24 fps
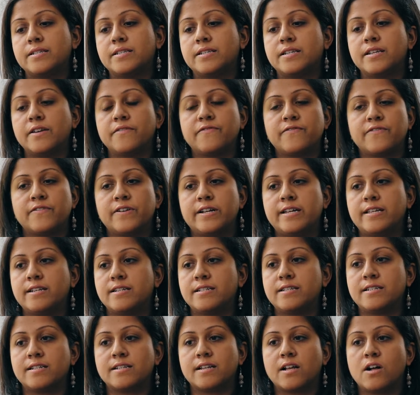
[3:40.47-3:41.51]

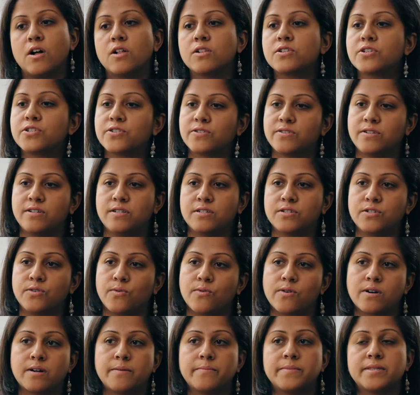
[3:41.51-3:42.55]
different cultural
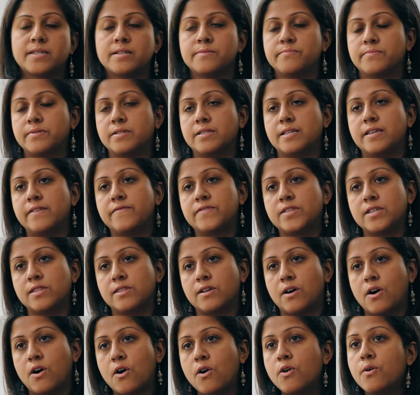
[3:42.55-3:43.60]
norms and beliefs in
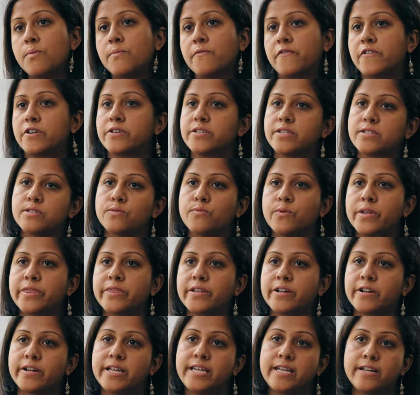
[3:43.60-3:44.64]
the home versus what
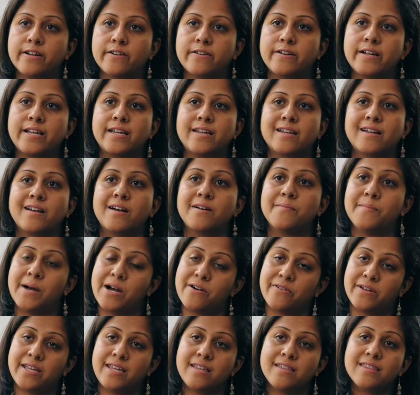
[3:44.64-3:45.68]
they're hearing
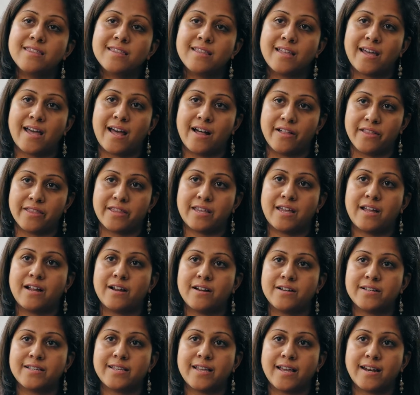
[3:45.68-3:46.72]
about in the
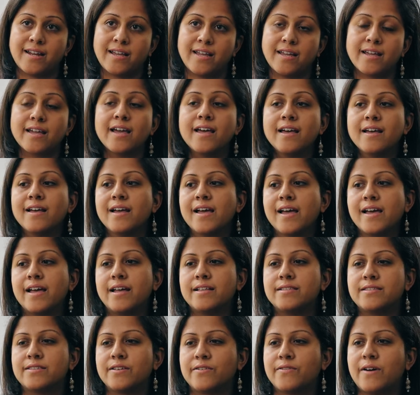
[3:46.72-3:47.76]
healthcare setting.
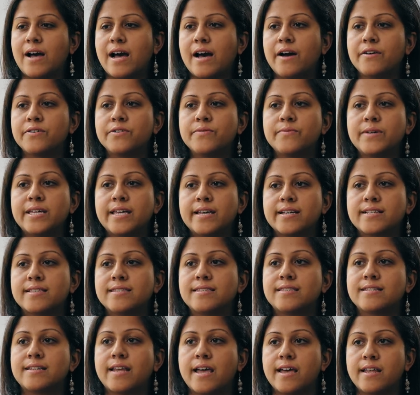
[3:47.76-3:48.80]
And so how do we
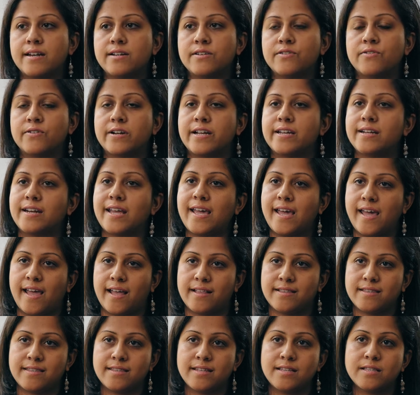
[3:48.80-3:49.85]
extend or
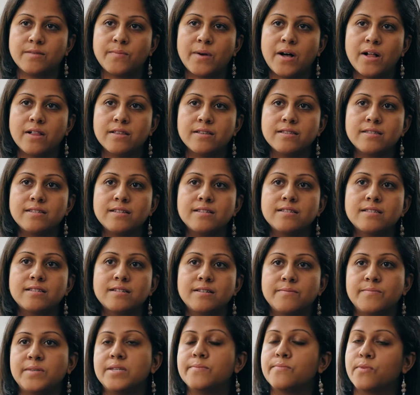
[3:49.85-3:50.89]
enhance these policies
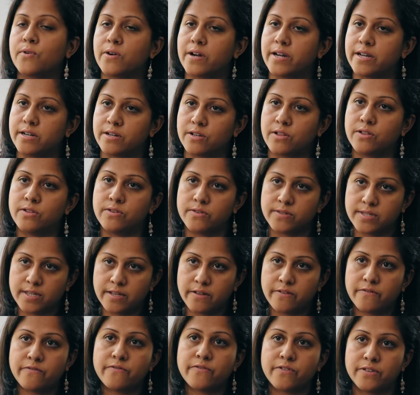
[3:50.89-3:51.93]
to be more
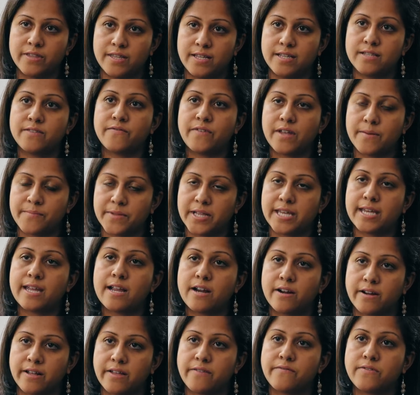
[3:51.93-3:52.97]
inclusive for these family
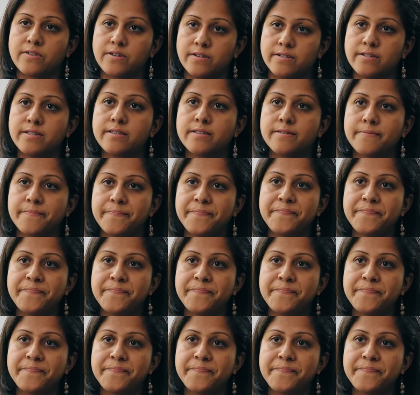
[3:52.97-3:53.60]
caregivers?